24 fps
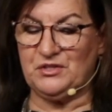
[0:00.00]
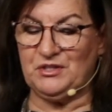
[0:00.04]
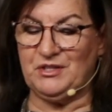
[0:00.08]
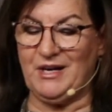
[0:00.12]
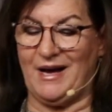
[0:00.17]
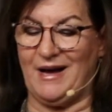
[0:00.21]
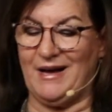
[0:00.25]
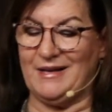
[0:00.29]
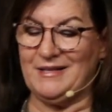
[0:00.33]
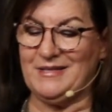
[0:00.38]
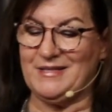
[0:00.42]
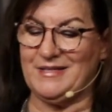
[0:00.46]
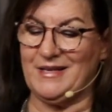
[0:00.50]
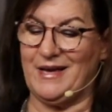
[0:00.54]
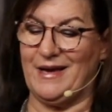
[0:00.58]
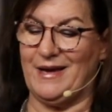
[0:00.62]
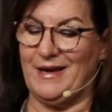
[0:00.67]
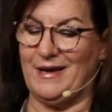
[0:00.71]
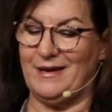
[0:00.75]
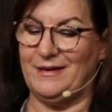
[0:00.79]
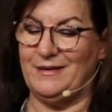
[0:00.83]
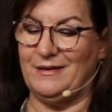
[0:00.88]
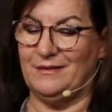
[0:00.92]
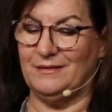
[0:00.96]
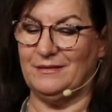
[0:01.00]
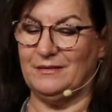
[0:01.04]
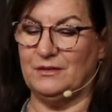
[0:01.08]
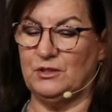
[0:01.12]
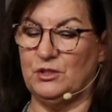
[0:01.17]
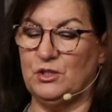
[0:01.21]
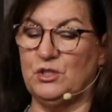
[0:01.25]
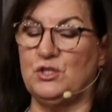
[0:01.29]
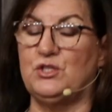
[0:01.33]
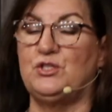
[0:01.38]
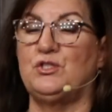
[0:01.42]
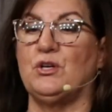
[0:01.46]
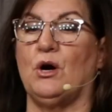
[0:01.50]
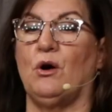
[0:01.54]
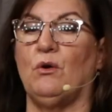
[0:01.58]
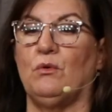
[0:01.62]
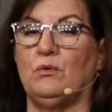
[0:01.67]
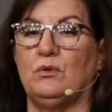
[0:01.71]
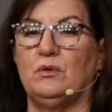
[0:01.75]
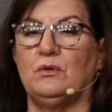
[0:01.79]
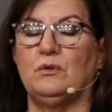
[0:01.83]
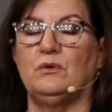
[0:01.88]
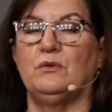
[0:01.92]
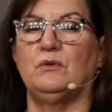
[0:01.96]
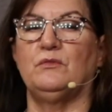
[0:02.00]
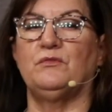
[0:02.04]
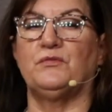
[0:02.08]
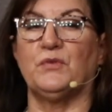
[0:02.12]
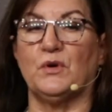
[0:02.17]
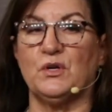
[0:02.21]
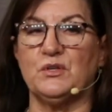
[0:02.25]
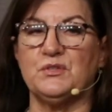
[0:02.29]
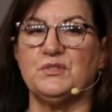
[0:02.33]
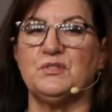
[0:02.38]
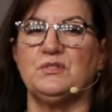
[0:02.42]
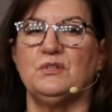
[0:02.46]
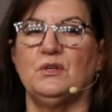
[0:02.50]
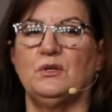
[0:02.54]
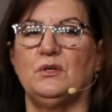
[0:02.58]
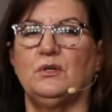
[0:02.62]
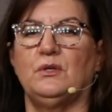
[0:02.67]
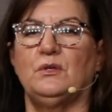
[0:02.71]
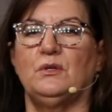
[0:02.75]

God said, don't. First,